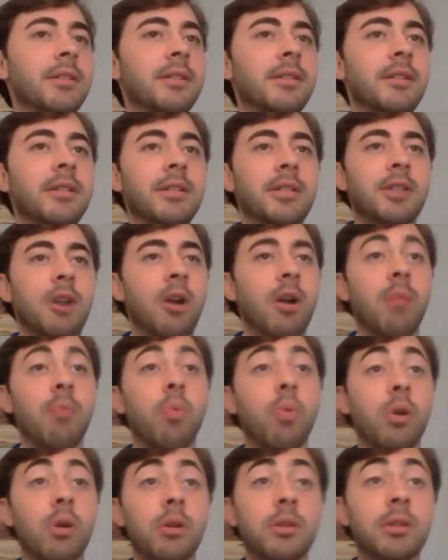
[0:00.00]
the startup
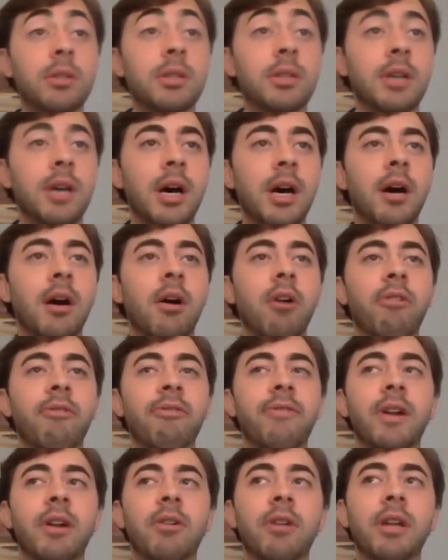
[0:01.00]
world uh, are
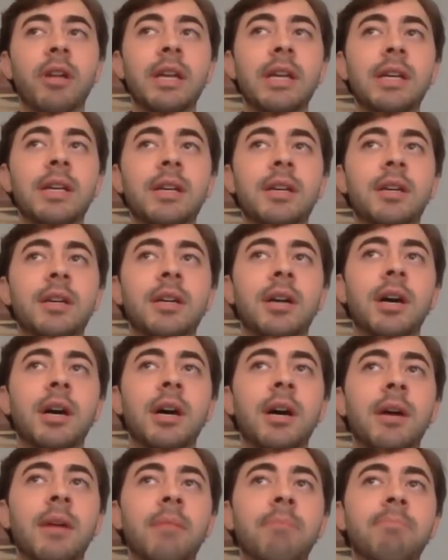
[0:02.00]
very
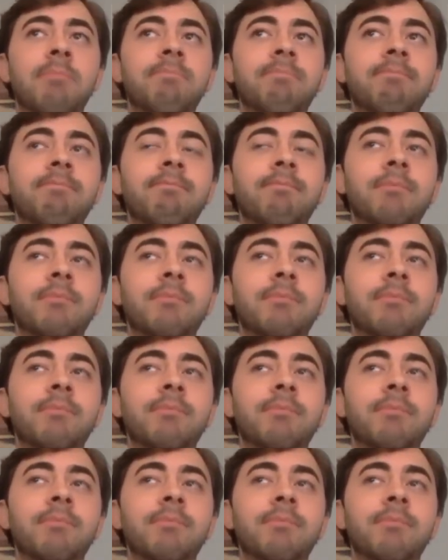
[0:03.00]
um,